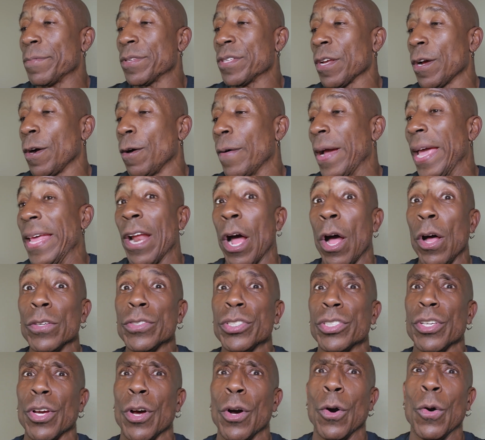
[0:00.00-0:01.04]
So, and
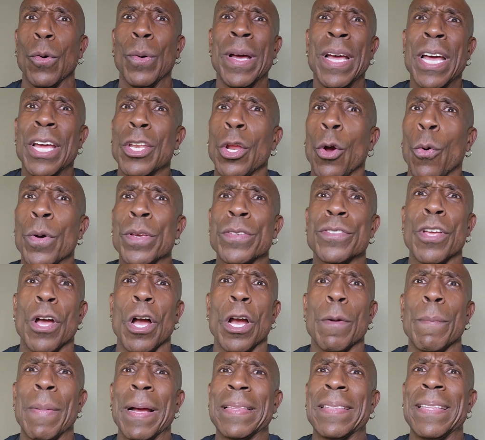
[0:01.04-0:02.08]
also, no one's
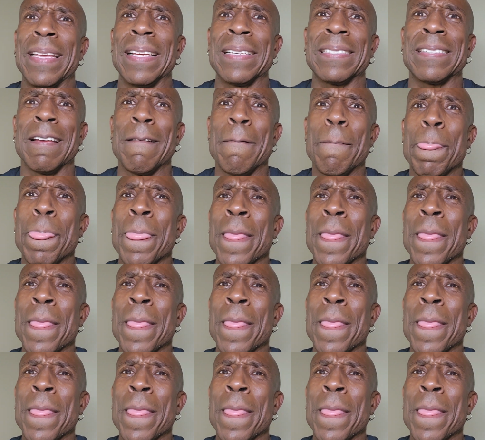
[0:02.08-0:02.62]
talking about this.